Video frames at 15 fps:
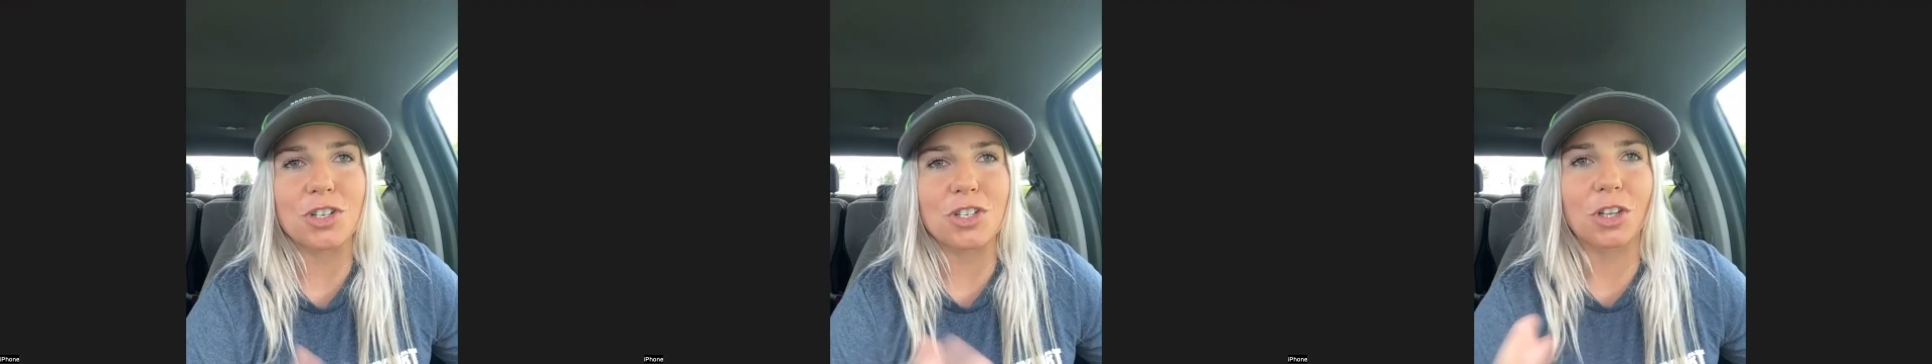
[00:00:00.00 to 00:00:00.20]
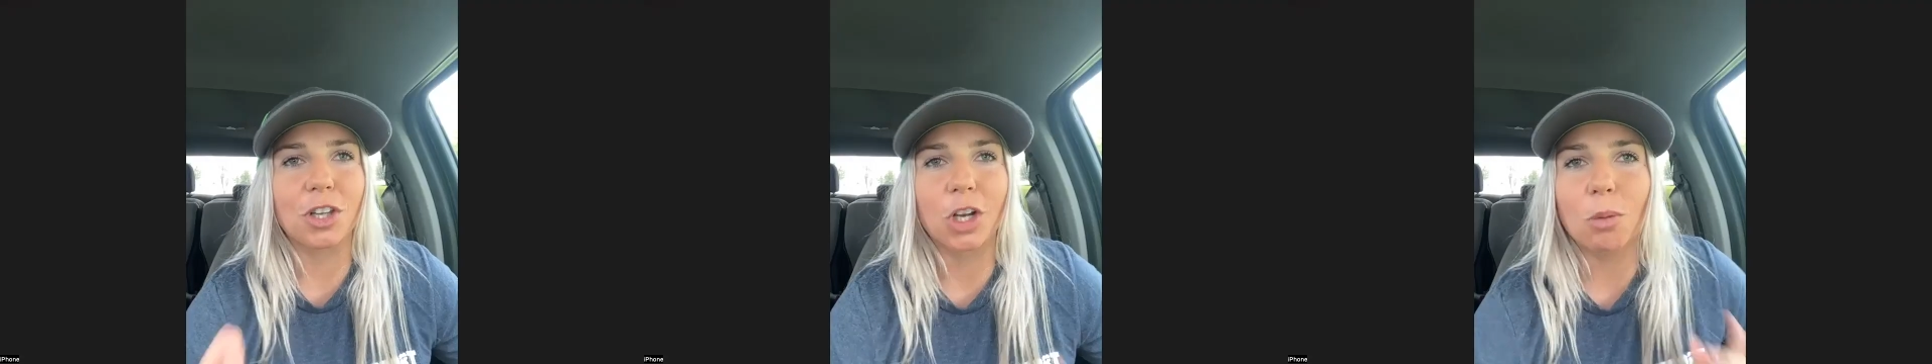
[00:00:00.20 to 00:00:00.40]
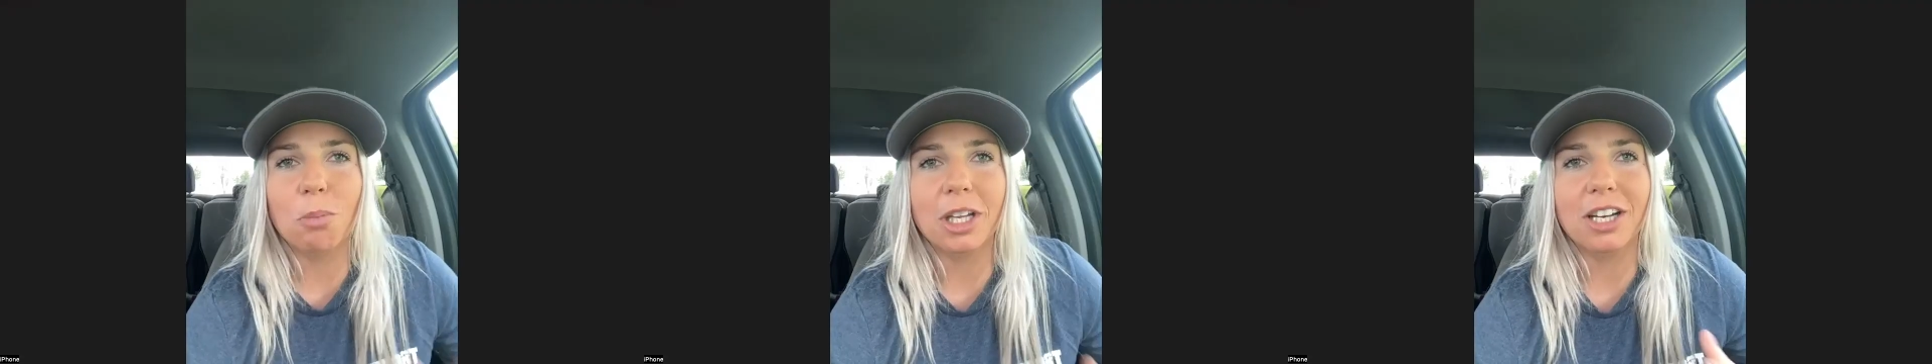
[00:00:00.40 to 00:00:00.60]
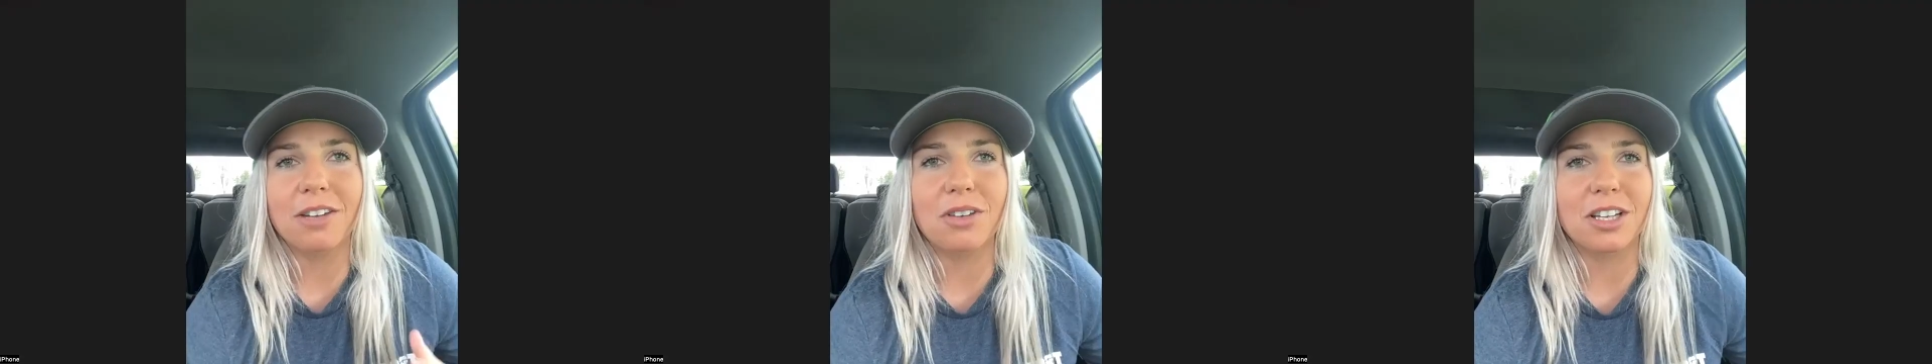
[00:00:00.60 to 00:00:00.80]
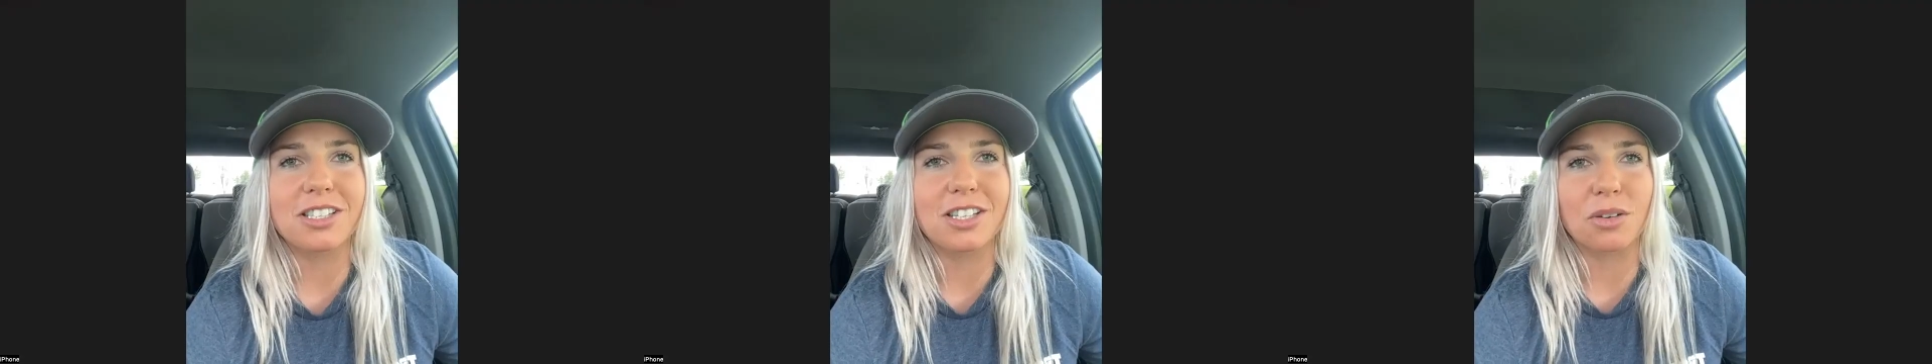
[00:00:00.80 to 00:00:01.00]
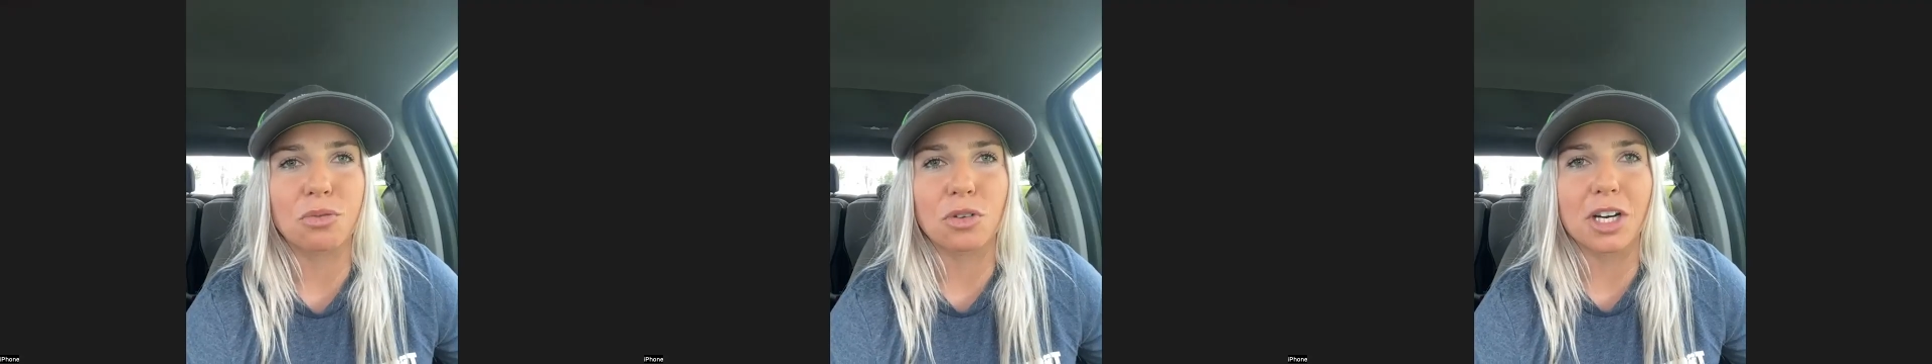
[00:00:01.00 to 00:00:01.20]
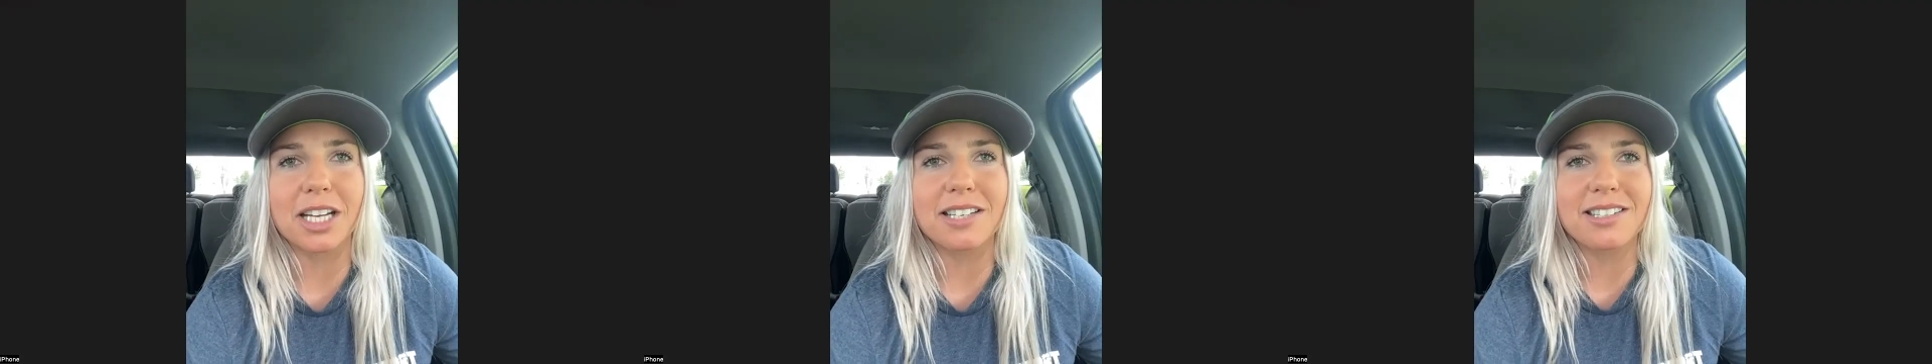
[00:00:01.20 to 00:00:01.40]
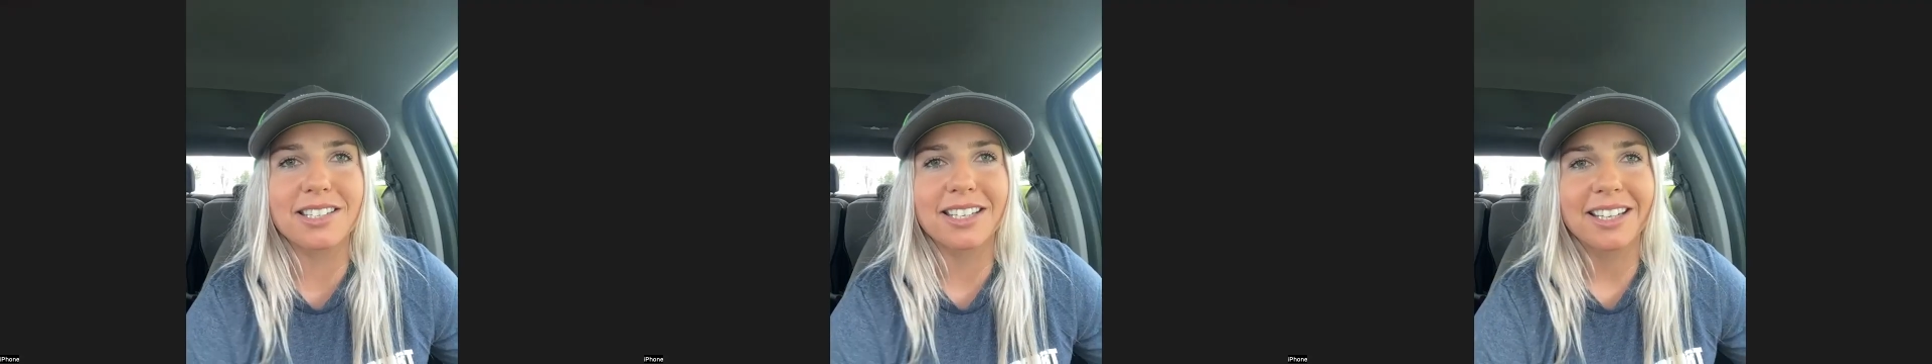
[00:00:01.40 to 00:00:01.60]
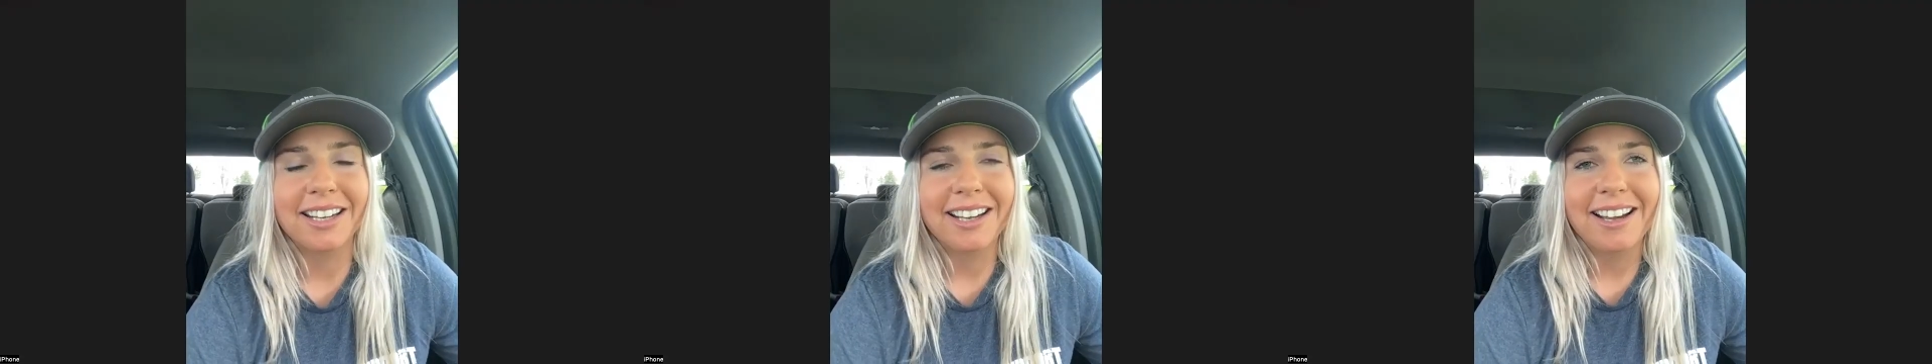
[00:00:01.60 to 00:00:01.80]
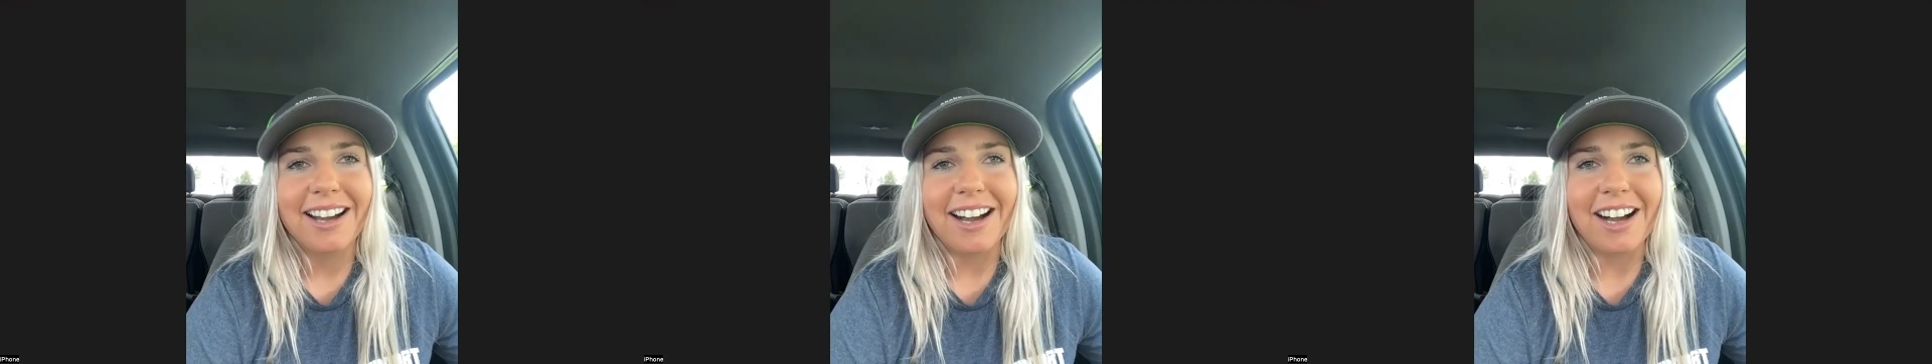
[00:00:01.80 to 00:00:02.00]
a little bit of a different,
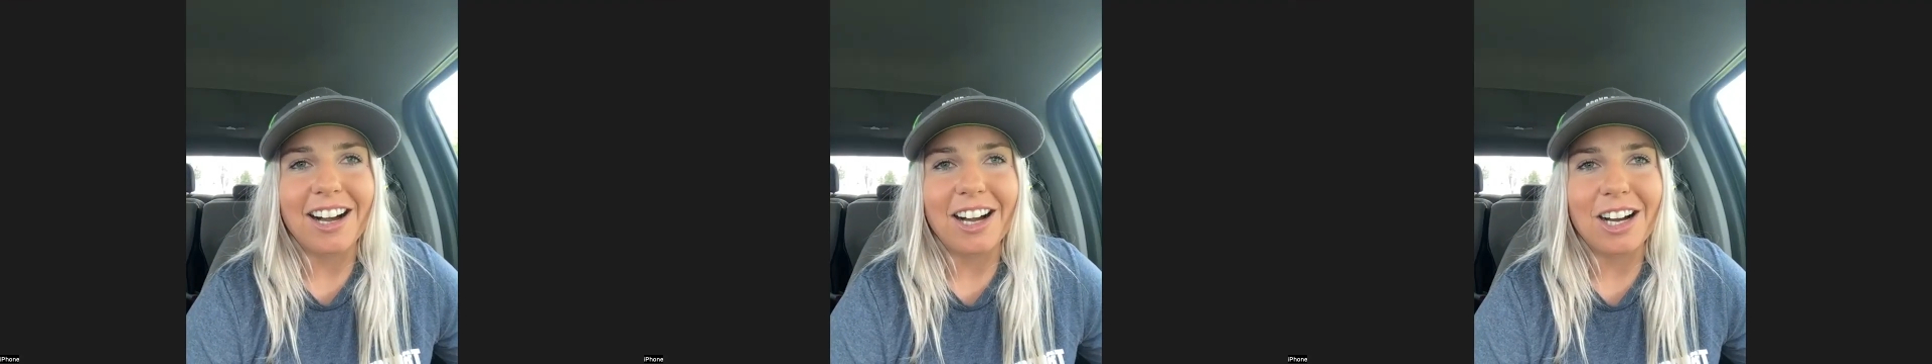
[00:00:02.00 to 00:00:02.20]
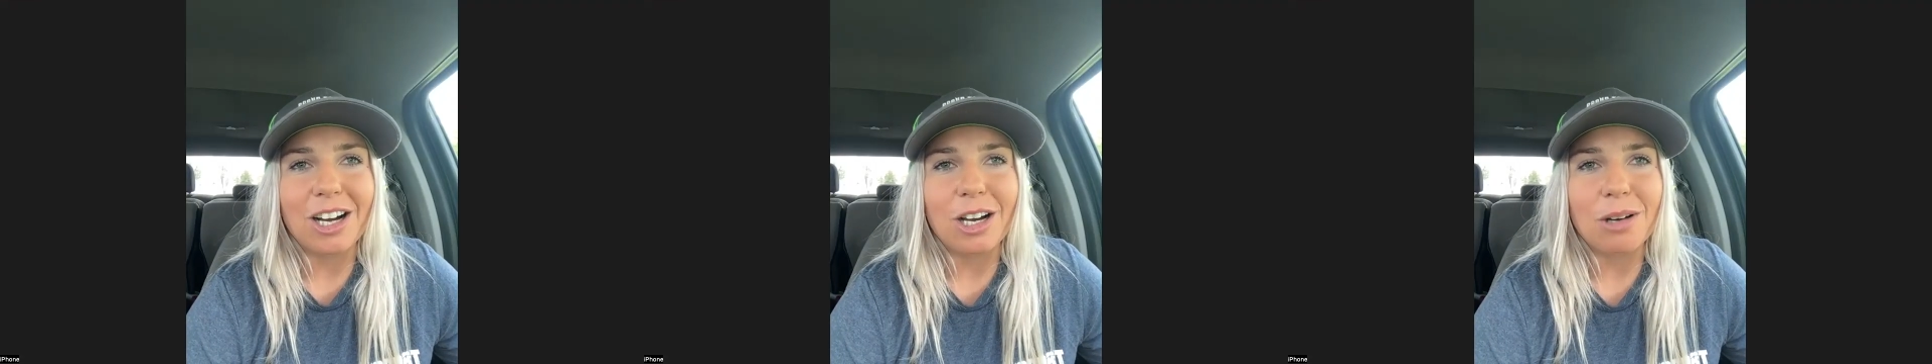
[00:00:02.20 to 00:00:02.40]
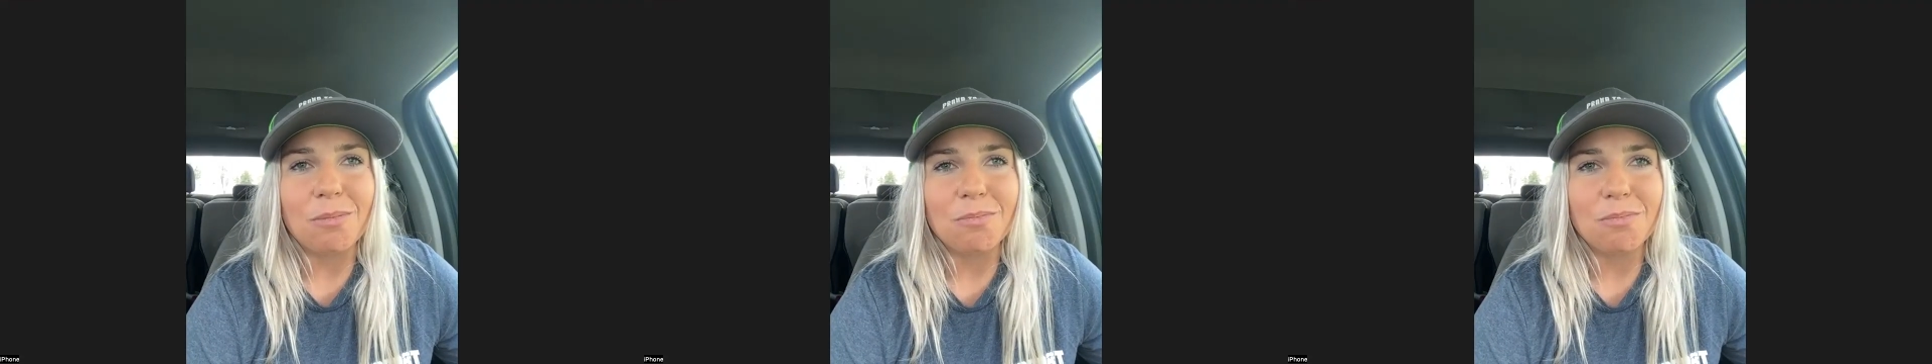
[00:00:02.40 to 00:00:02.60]
um,